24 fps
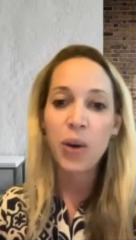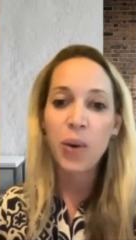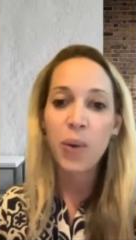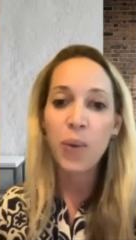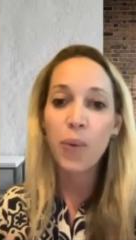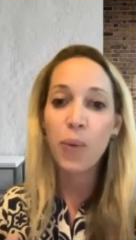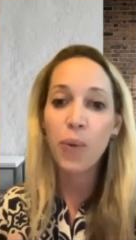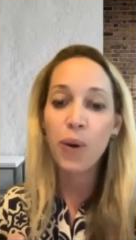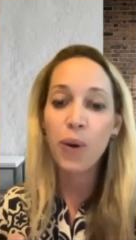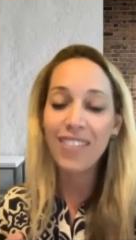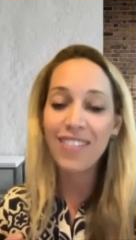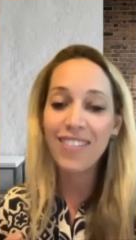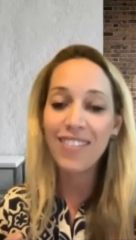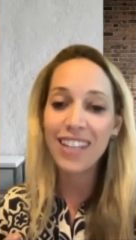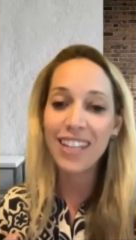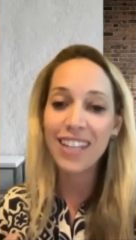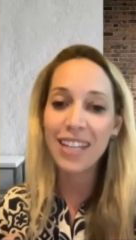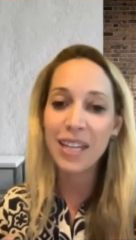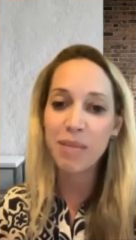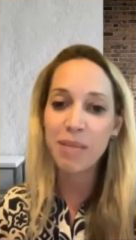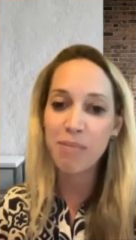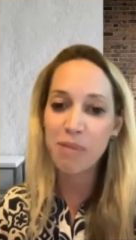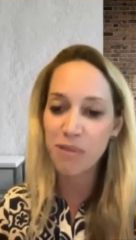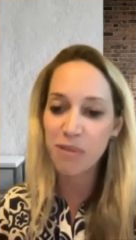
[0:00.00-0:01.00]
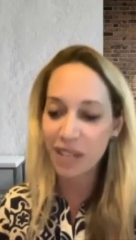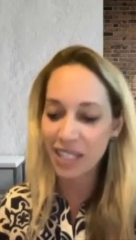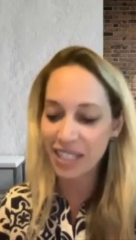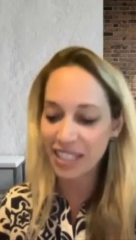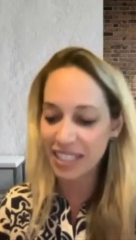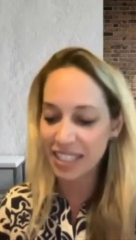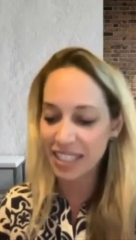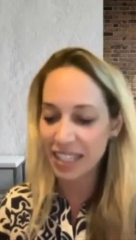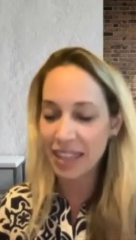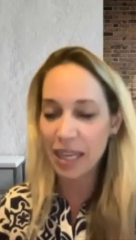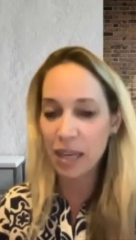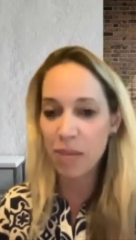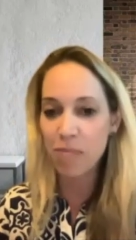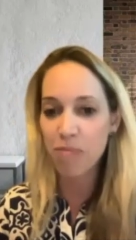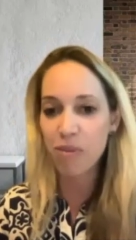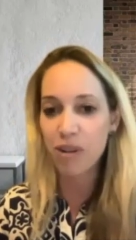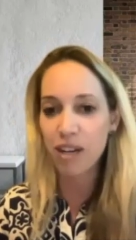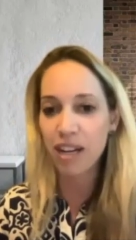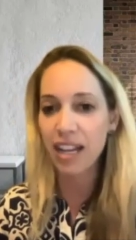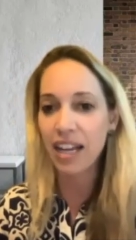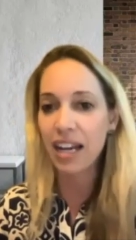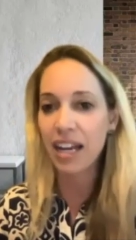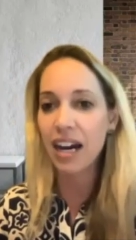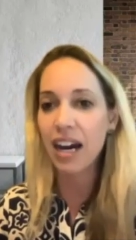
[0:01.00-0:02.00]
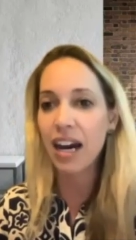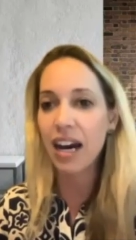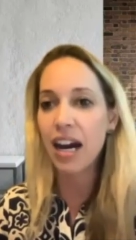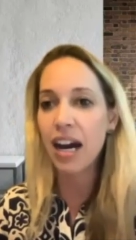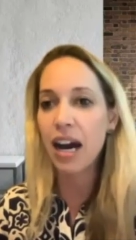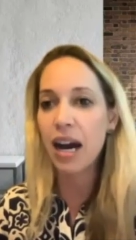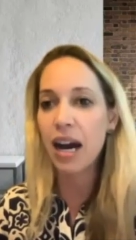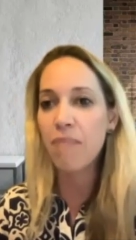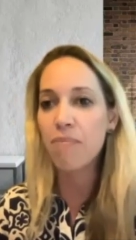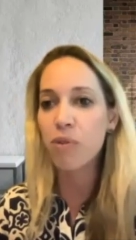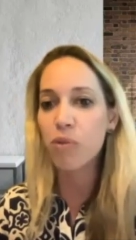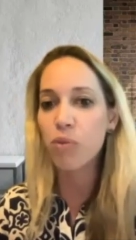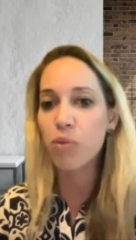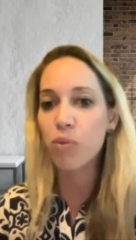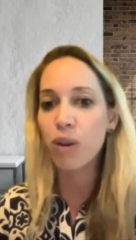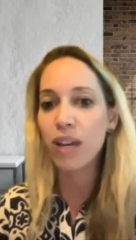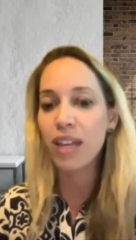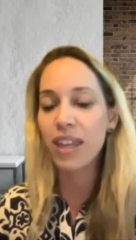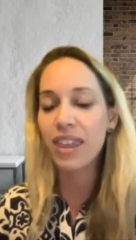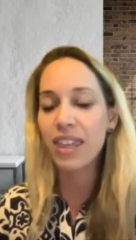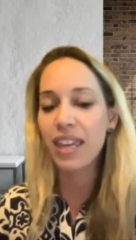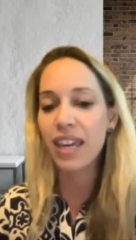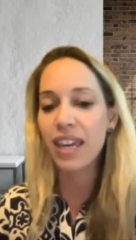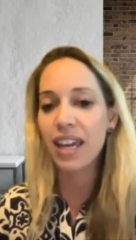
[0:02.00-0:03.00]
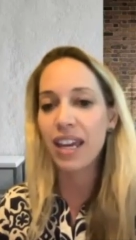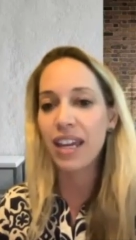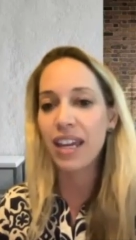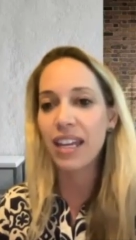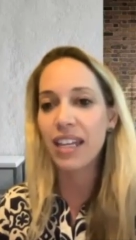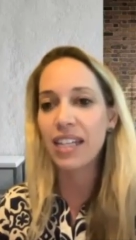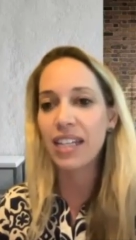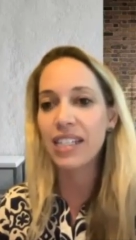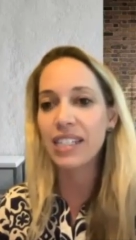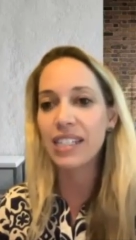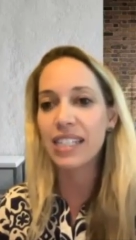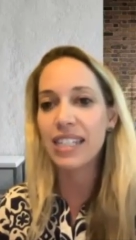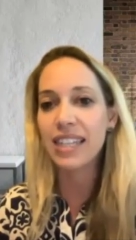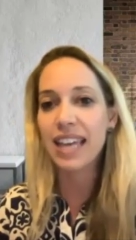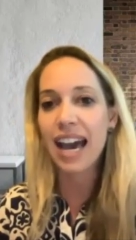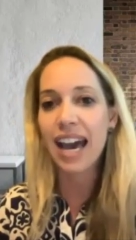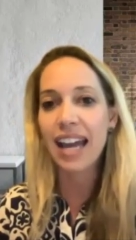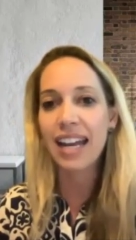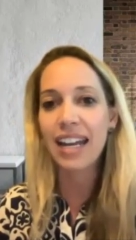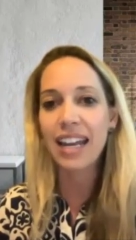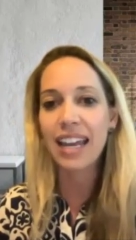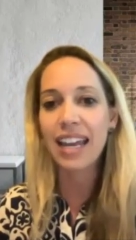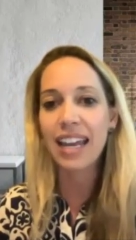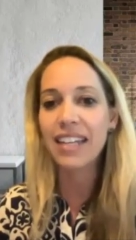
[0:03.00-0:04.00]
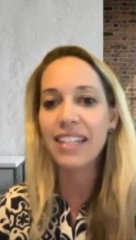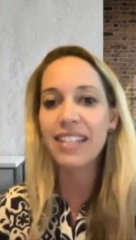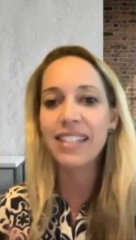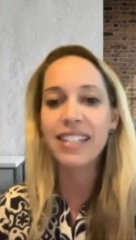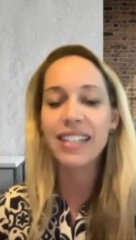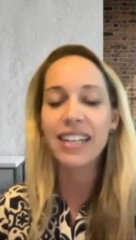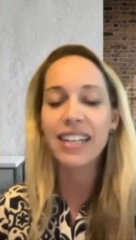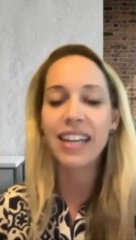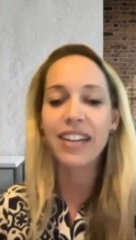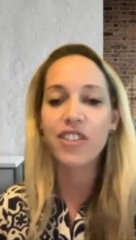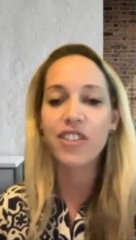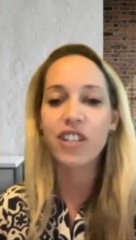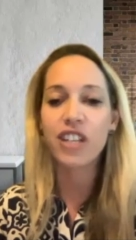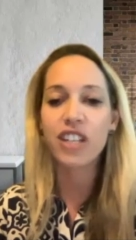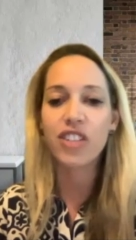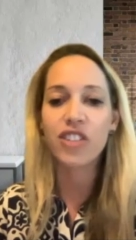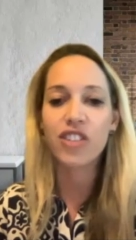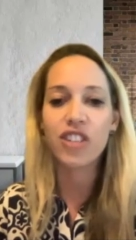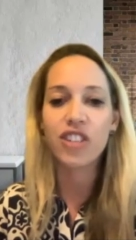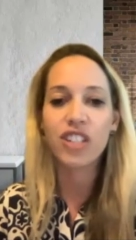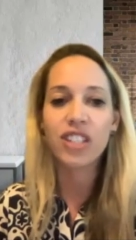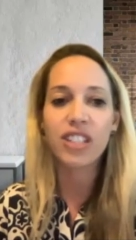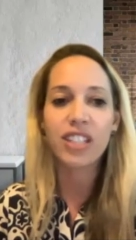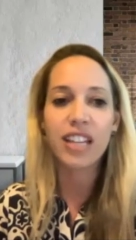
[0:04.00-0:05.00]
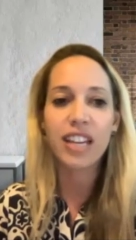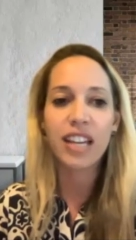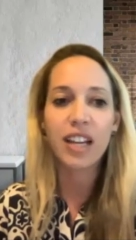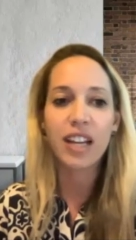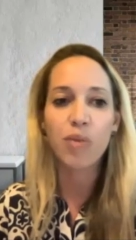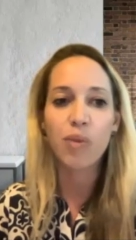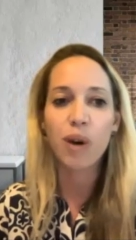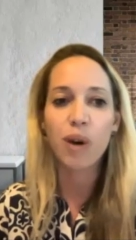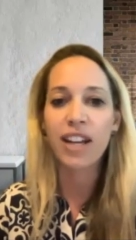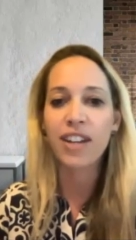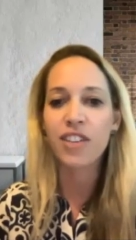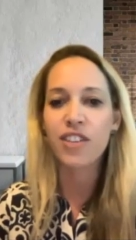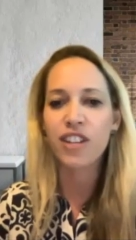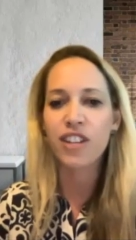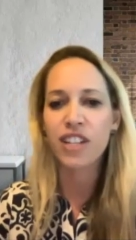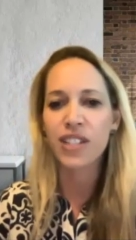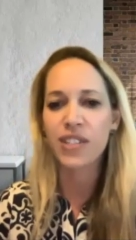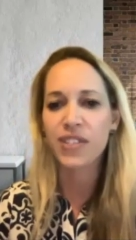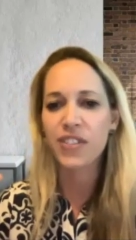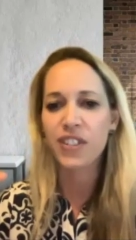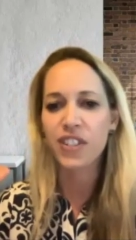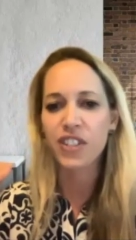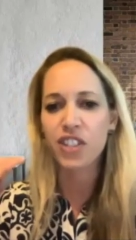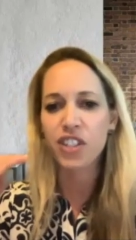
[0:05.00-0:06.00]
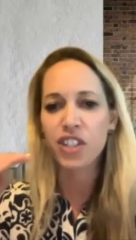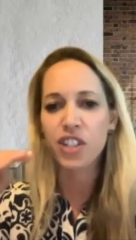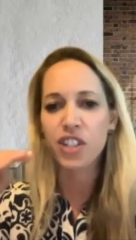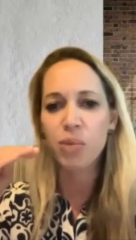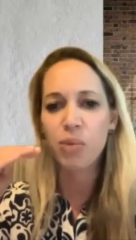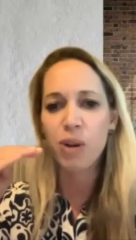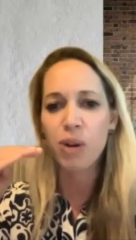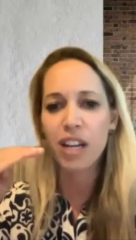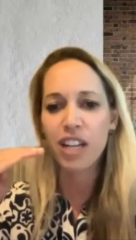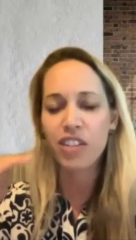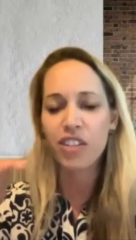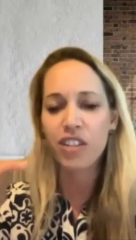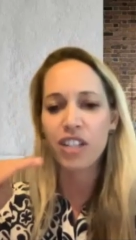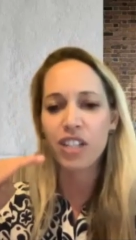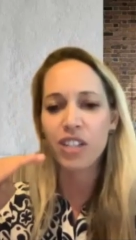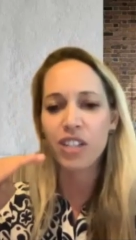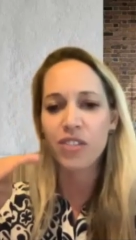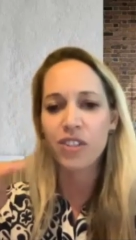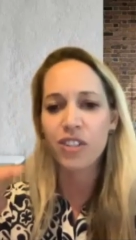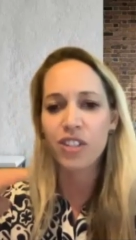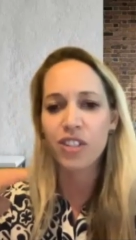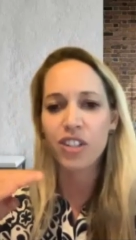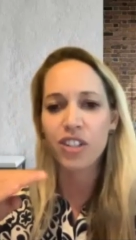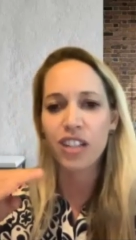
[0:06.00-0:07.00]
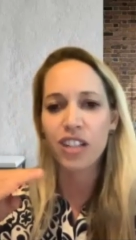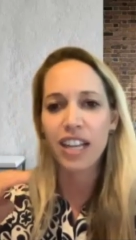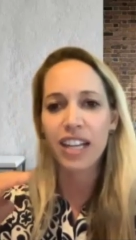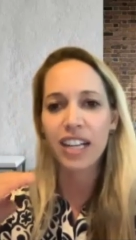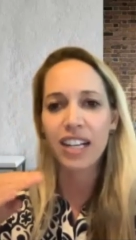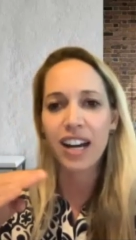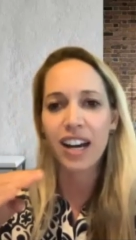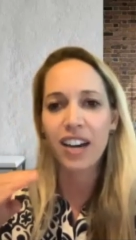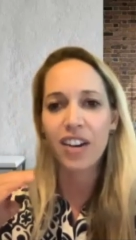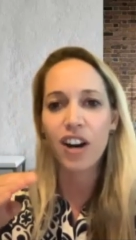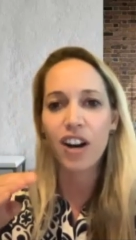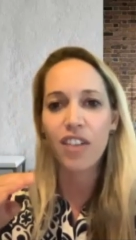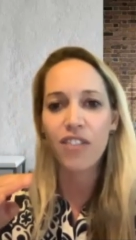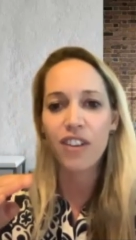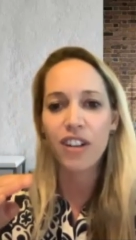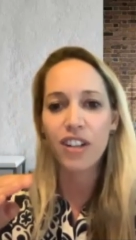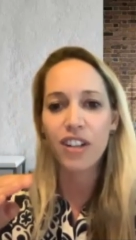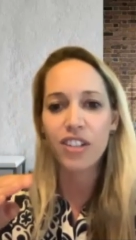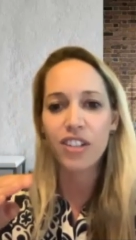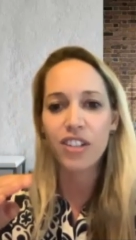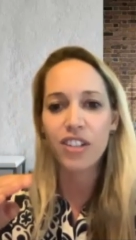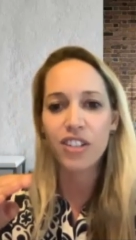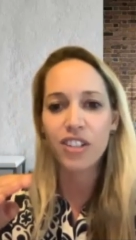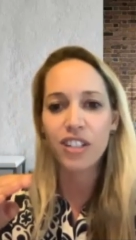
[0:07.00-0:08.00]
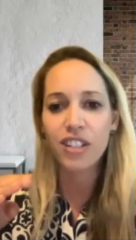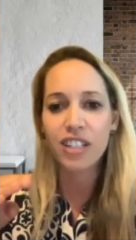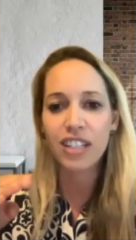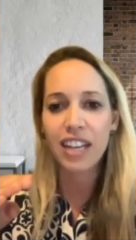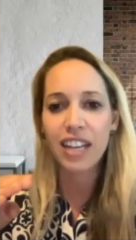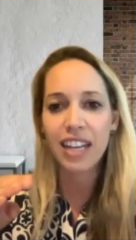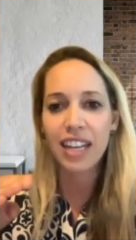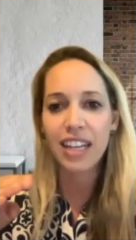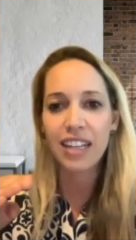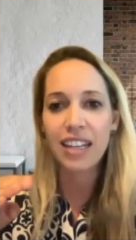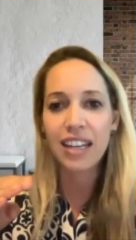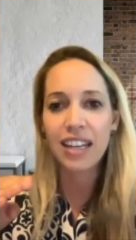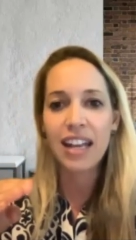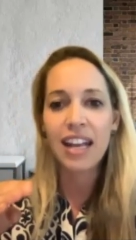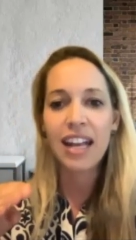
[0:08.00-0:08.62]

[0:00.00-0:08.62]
One of the key points that they bring up with it is that ACH, it's just like wire transfers. You know, wire transfers are like cut off on a certain date.